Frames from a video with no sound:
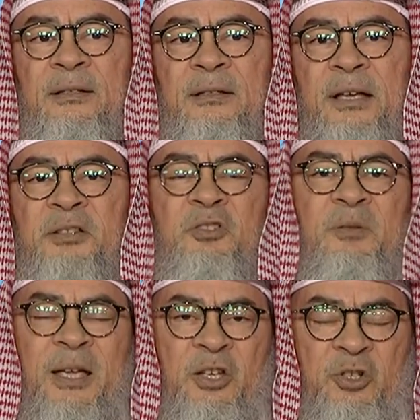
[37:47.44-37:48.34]

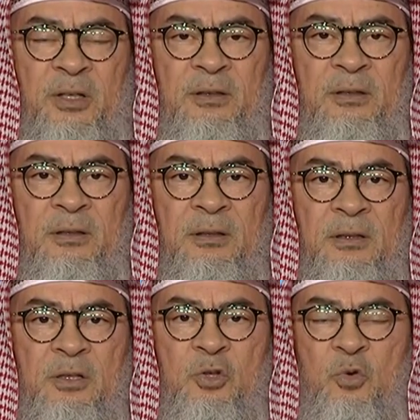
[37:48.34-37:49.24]
estimation.
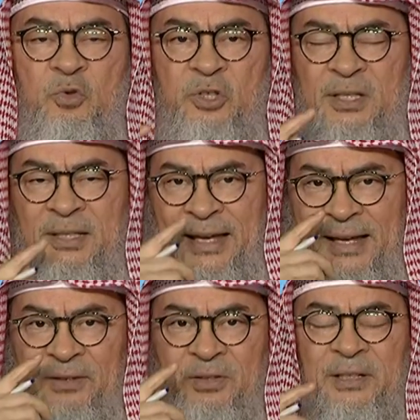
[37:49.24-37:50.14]
So just
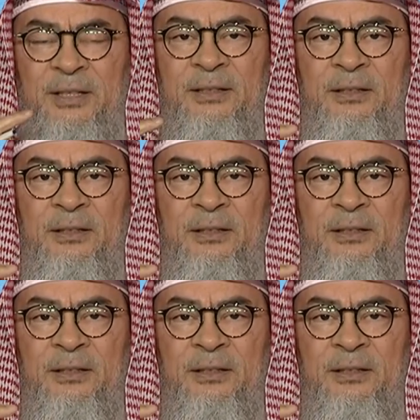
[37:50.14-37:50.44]
entering